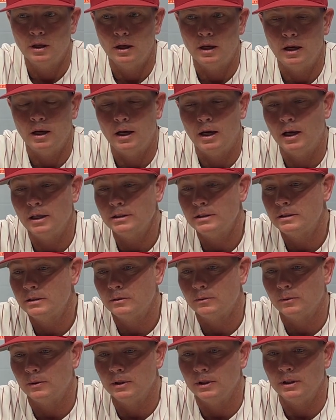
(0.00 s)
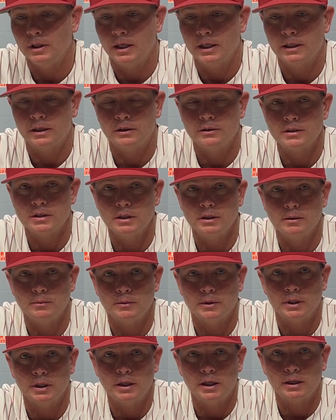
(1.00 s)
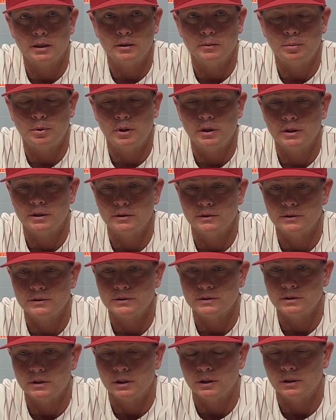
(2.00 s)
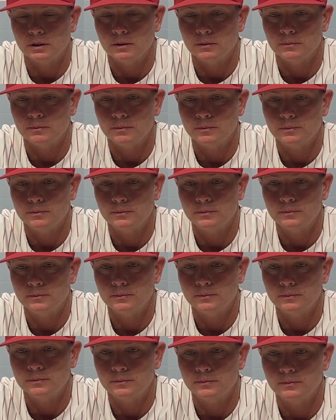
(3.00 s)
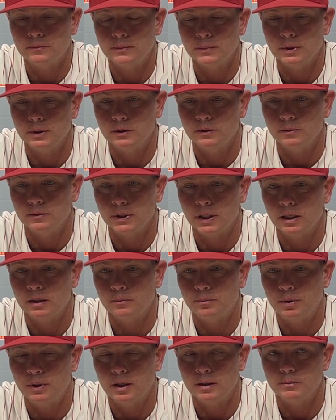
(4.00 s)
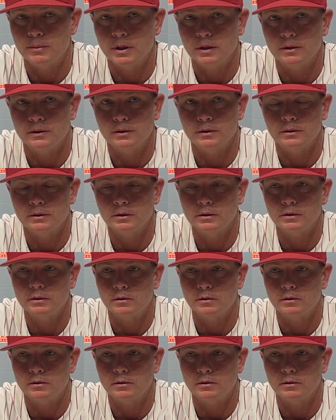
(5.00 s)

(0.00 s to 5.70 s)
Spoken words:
I still really like our team. We got a lot of good players. You know, we got to play better.